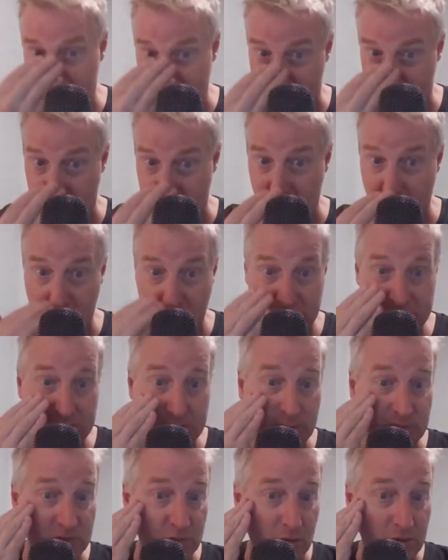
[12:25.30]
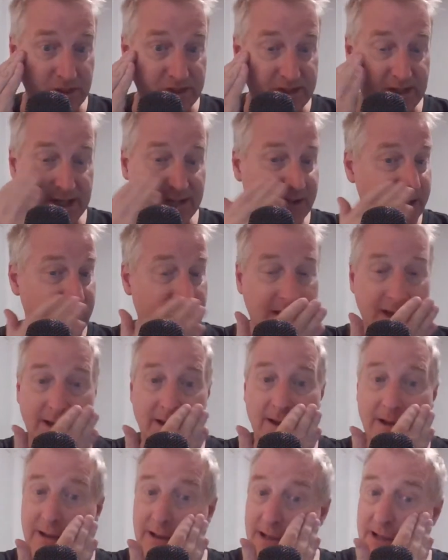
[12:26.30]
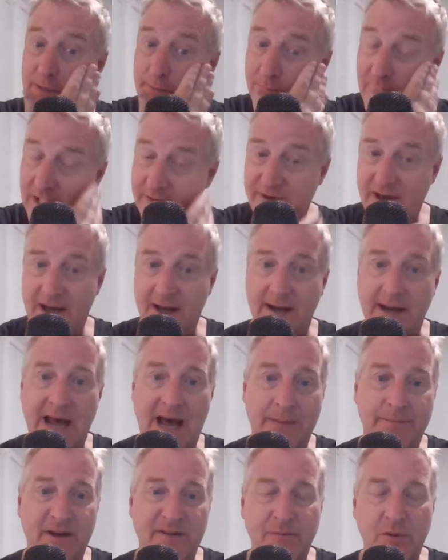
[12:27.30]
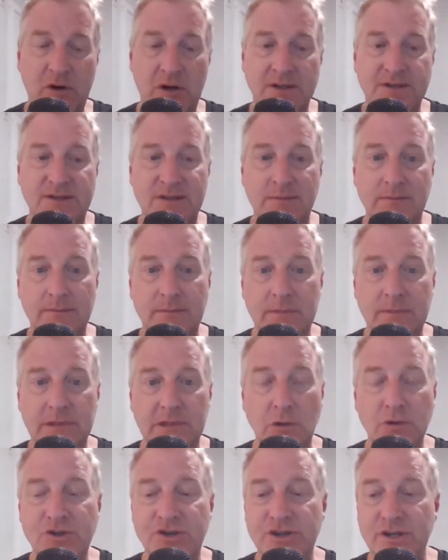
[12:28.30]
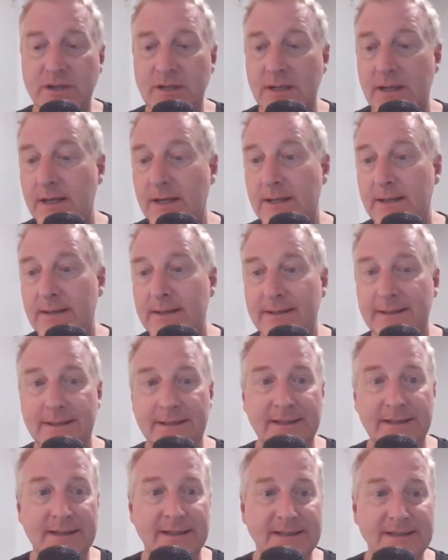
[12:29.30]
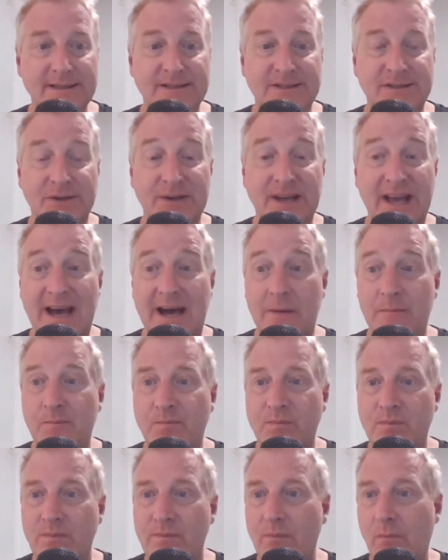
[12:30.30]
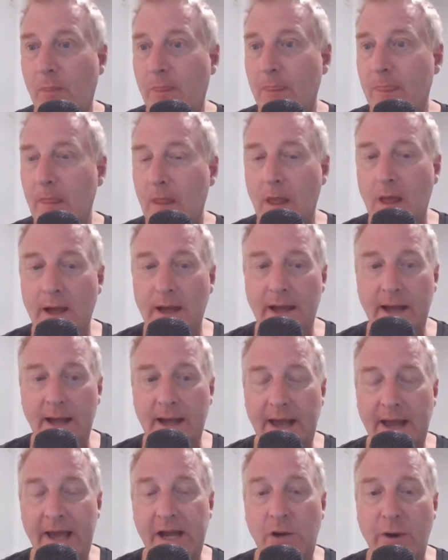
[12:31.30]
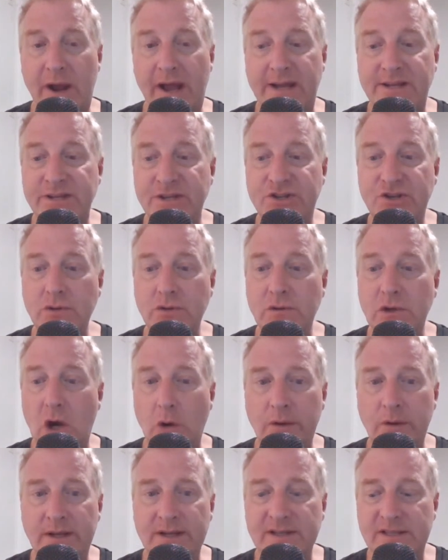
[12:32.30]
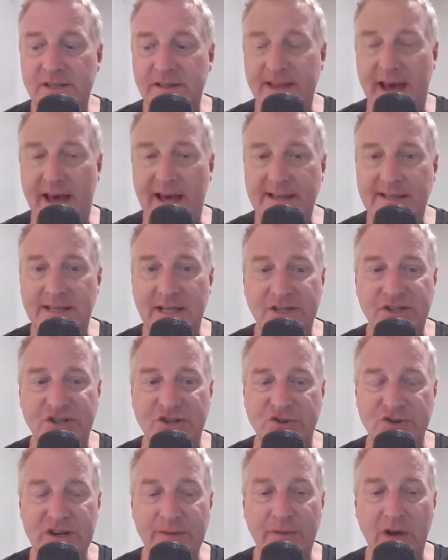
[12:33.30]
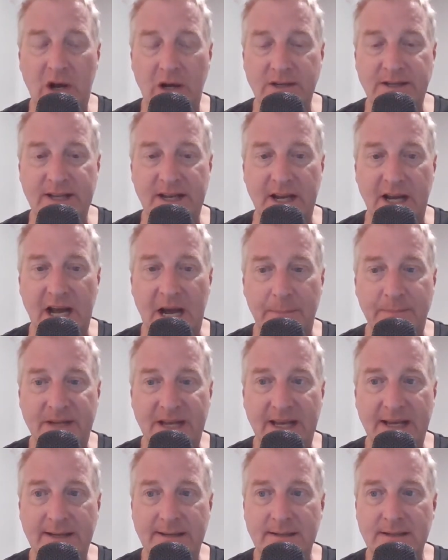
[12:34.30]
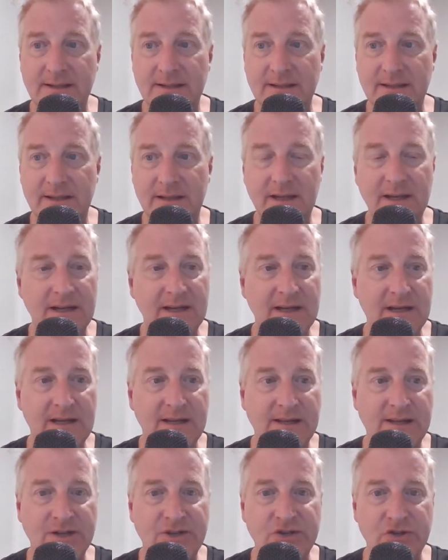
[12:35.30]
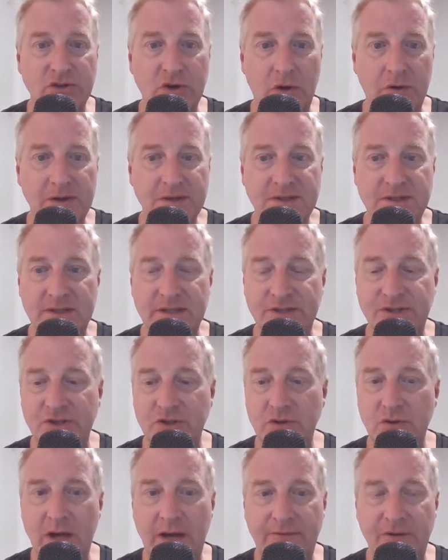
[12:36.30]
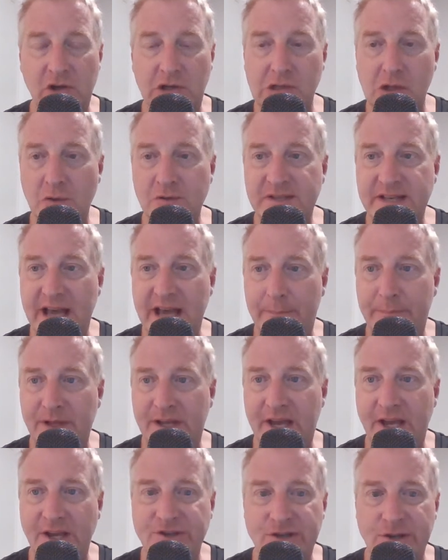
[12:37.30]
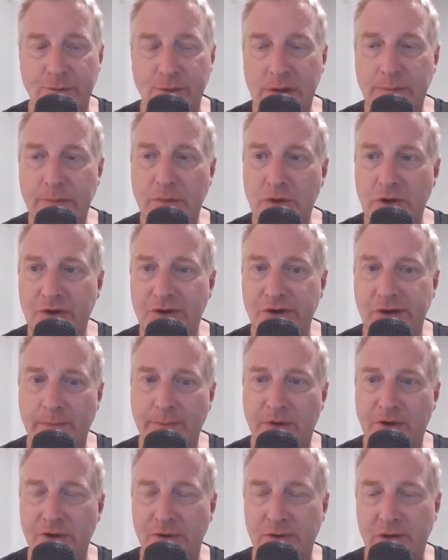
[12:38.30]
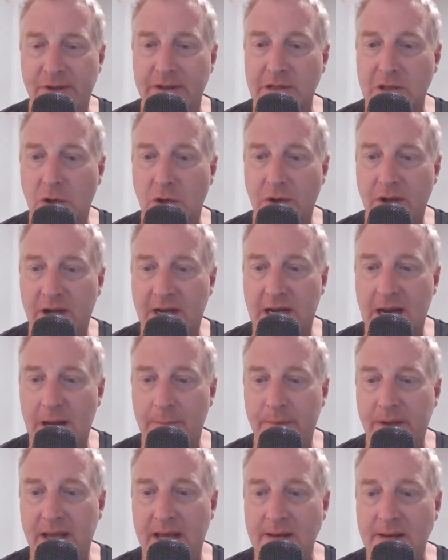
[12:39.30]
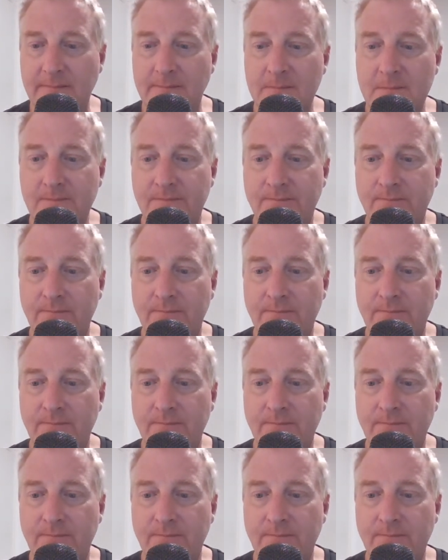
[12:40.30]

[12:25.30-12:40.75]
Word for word: my nose. It was worse yesterday, but I've had a nap. I've put on some lotion. So, yeah. Hey, Greg, did you notice that uh, StreamYard did an update? Did you notice? Did you have you closed the application, rebooted your computer, and then loaded it up again?